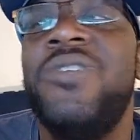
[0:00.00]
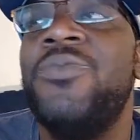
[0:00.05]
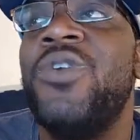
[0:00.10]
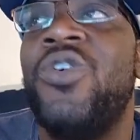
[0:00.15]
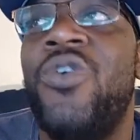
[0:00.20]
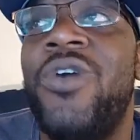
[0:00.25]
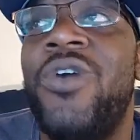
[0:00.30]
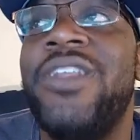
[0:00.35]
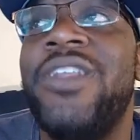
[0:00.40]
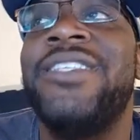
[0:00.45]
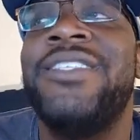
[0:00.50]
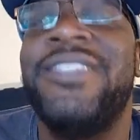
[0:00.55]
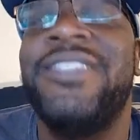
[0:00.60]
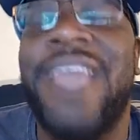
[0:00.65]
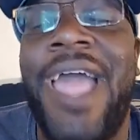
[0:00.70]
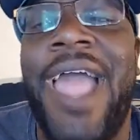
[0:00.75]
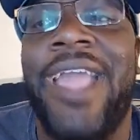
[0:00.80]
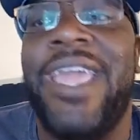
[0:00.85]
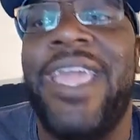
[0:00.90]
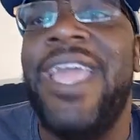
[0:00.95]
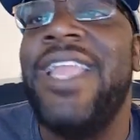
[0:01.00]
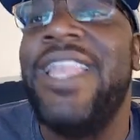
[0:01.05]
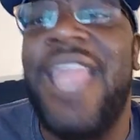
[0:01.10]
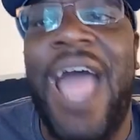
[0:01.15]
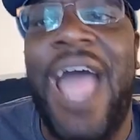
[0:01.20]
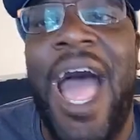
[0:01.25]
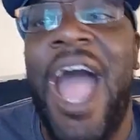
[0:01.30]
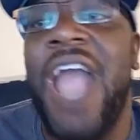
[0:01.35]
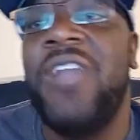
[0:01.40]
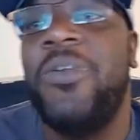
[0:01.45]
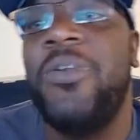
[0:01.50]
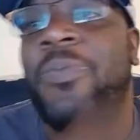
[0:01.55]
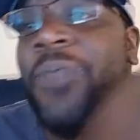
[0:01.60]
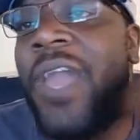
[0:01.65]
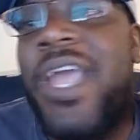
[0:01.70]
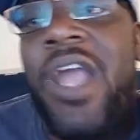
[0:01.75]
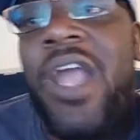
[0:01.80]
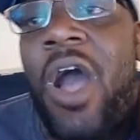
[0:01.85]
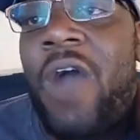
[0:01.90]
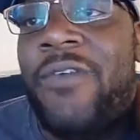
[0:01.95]
record a sack in either
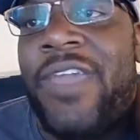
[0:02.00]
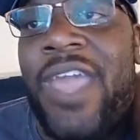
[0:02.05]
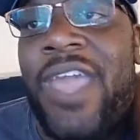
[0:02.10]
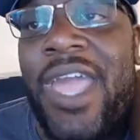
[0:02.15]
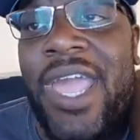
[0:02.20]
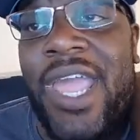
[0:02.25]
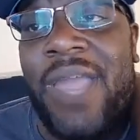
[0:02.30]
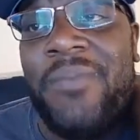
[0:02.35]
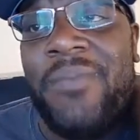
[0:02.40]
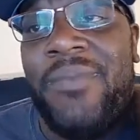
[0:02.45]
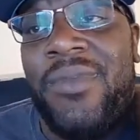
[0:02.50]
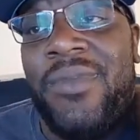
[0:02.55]
playoff game.